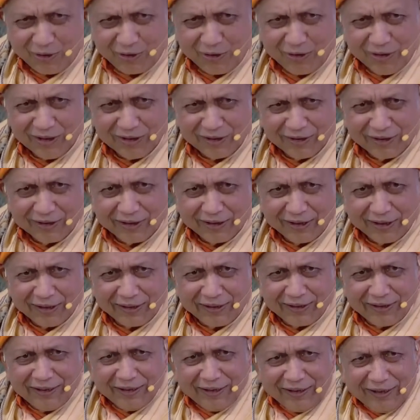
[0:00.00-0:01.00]
so,
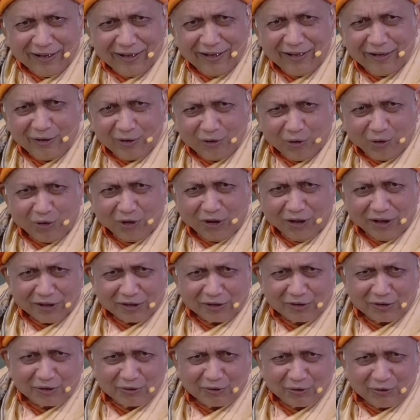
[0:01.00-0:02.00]
uh, didn't
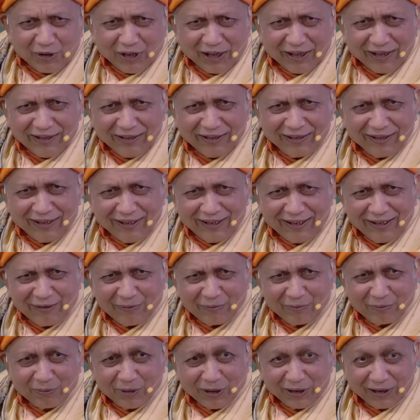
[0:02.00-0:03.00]
notice
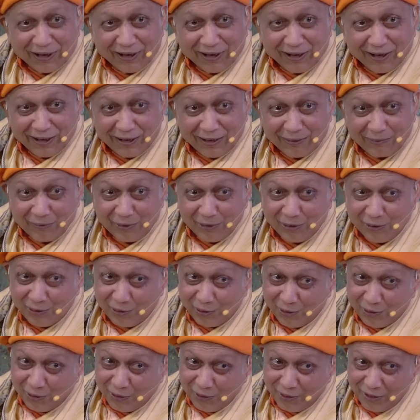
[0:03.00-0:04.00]
when it
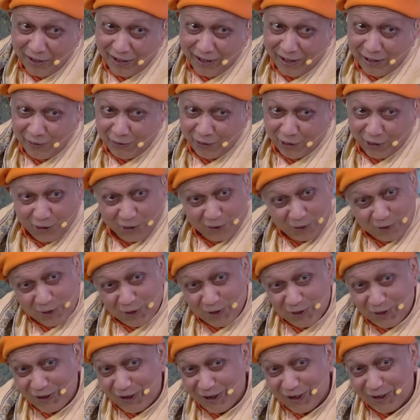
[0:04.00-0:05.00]
became gold and
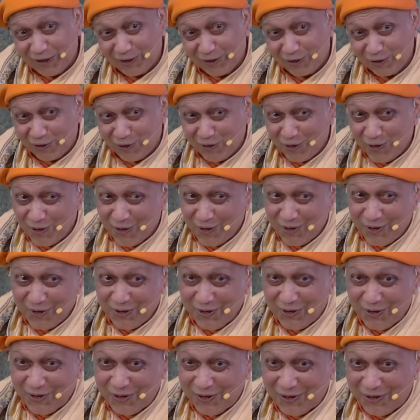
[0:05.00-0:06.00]
what was that
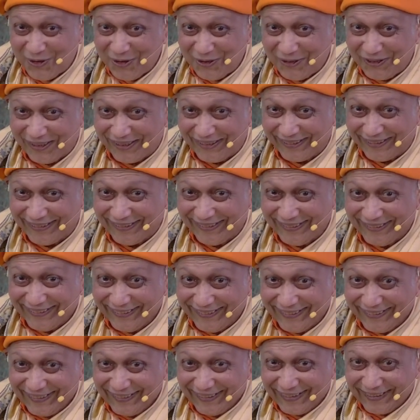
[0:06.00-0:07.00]

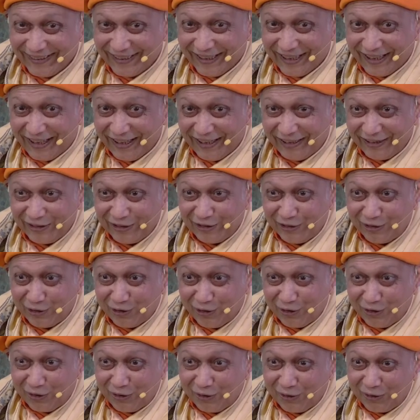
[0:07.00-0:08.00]
stone.
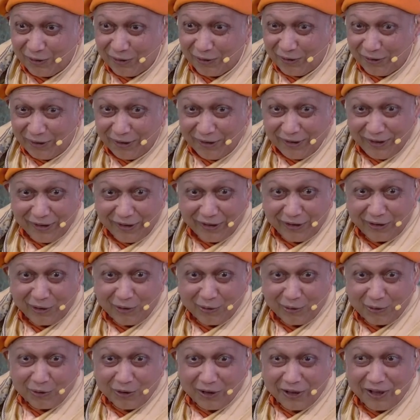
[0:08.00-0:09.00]
And so
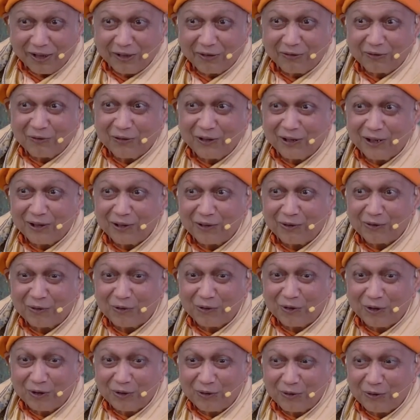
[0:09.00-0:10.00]
he threw it
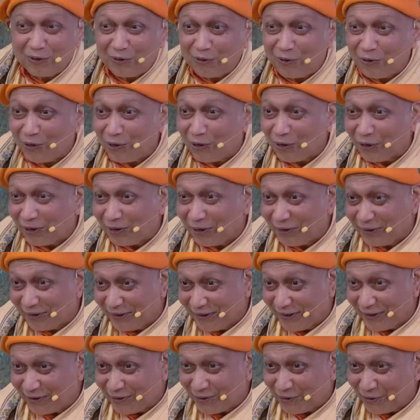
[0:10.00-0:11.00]
where to look
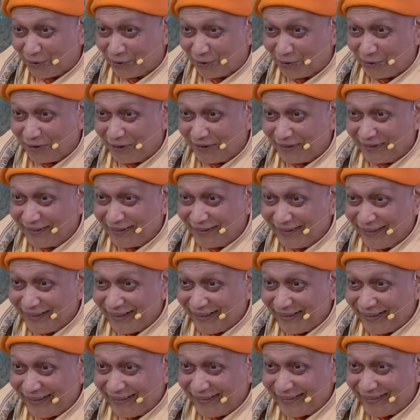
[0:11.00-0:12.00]
for the stone.
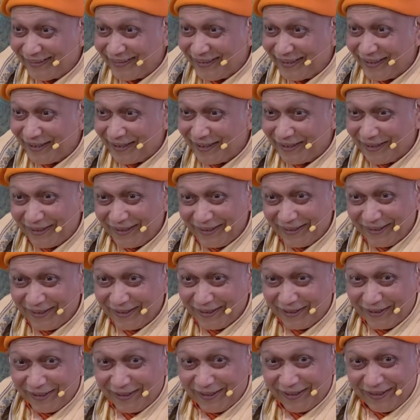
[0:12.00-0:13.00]
That is
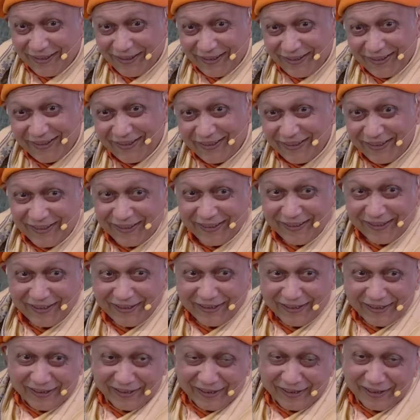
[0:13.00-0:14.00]
the
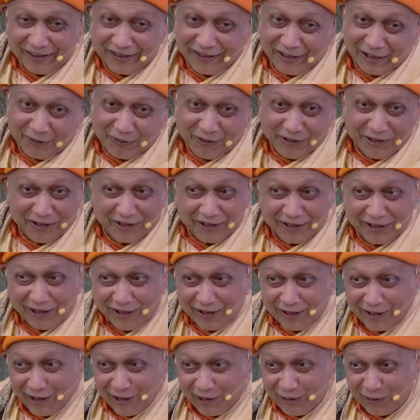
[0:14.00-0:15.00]
uh,
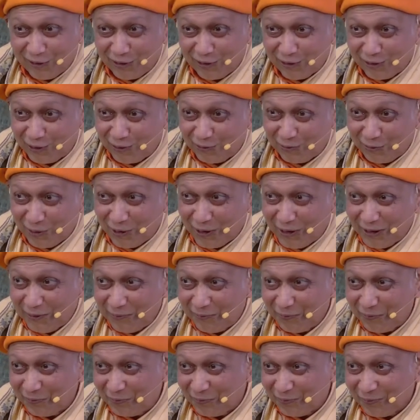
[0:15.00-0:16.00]
Rabindranath Tagore's
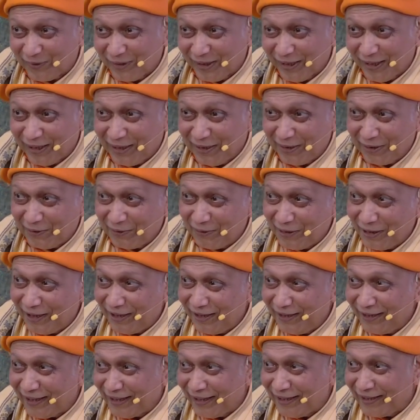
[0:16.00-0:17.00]
poem.
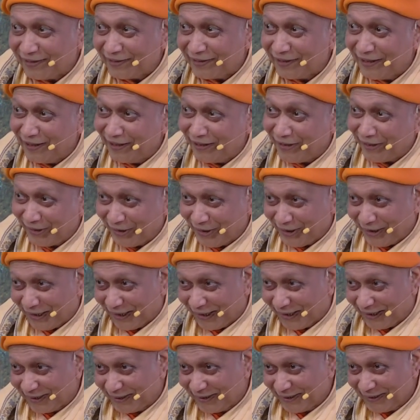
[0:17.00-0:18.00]
Uh, very nice,
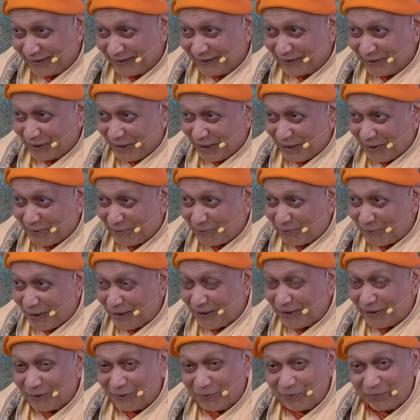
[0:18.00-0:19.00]
intriguing.
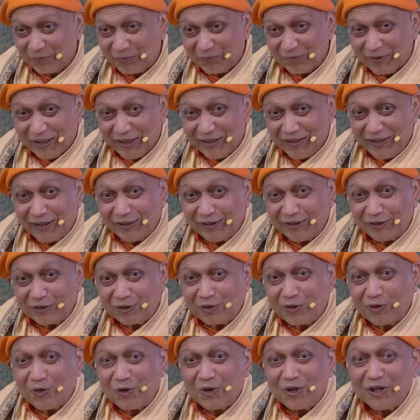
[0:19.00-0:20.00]
Uh, but
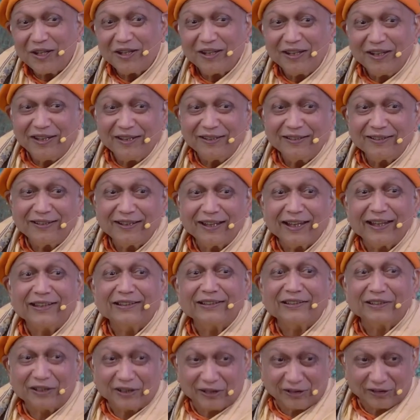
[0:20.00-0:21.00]
this story
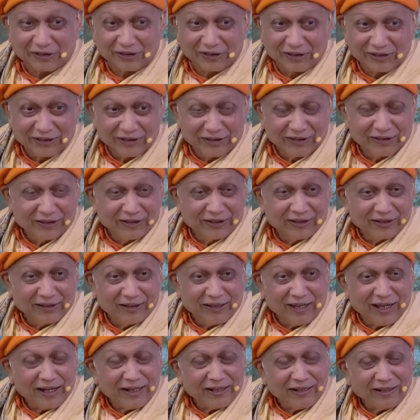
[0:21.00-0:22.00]
is like this
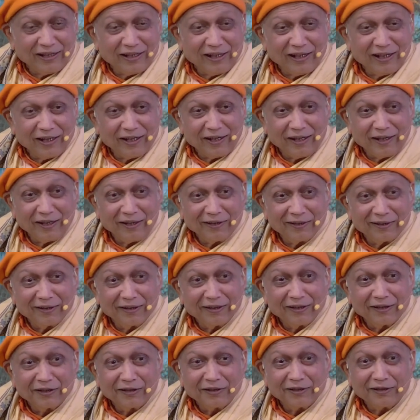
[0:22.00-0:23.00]
that
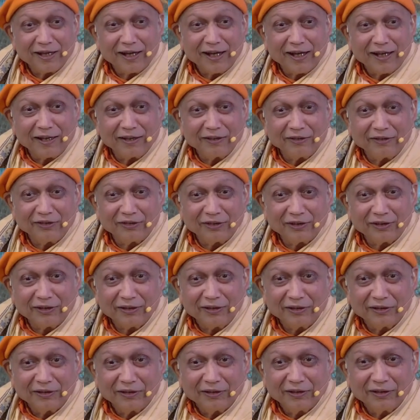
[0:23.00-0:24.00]
the
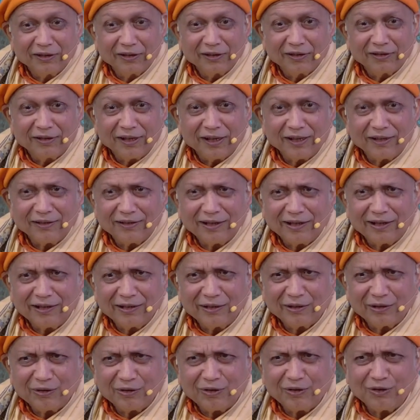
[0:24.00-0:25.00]
sage
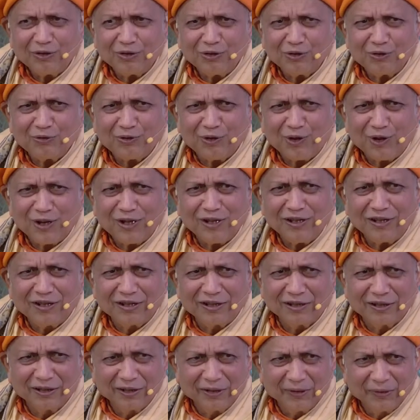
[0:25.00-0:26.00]
says that, oh, you
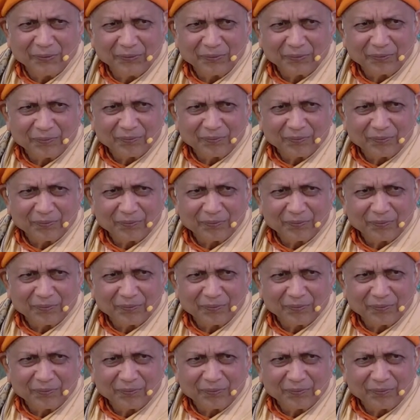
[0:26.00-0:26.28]
want